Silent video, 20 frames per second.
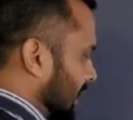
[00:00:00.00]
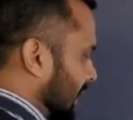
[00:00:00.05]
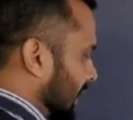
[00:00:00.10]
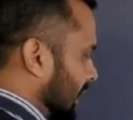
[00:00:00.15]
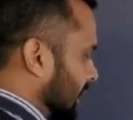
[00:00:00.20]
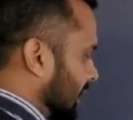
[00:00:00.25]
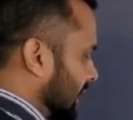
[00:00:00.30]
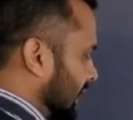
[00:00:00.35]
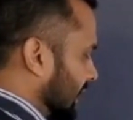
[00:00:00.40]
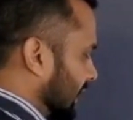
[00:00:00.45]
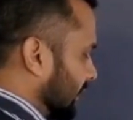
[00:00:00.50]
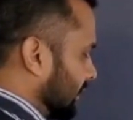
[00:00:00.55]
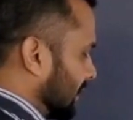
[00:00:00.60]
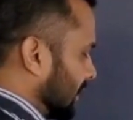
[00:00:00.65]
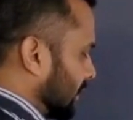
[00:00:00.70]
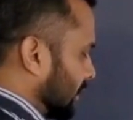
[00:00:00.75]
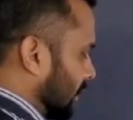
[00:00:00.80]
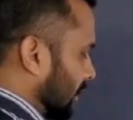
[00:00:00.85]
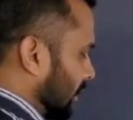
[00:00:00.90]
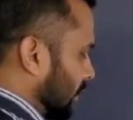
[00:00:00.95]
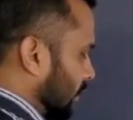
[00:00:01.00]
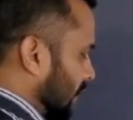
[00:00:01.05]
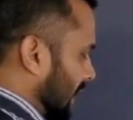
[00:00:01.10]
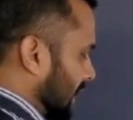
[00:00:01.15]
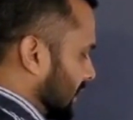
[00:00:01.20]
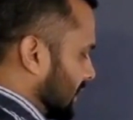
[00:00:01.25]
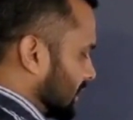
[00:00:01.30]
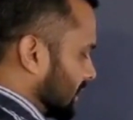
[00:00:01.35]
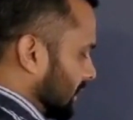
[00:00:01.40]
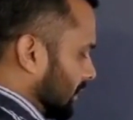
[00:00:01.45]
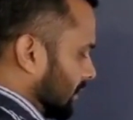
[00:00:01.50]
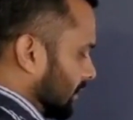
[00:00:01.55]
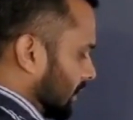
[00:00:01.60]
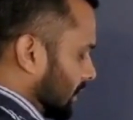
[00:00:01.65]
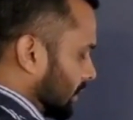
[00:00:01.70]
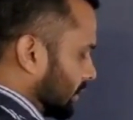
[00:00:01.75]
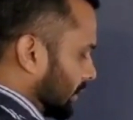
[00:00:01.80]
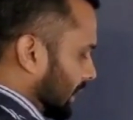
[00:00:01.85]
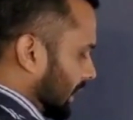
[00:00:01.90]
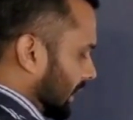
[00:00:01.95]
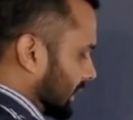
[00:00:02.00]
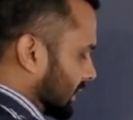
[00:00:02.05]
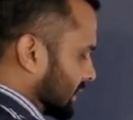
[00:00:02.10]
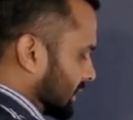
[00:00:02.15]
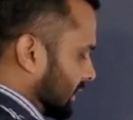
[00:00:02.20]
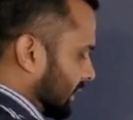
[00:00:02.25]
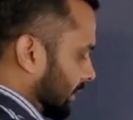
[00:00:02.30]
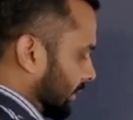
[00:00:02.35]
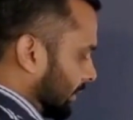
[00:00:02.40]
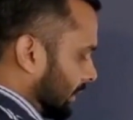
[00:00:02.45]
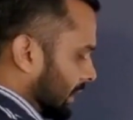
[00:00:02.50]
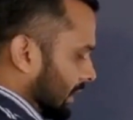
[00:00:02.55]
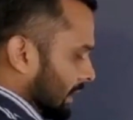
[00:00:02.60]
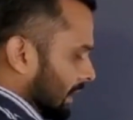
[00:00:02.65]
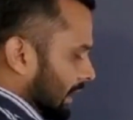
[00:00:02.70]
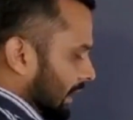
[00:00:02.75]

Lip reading: and then I will draw y is equal to x curve.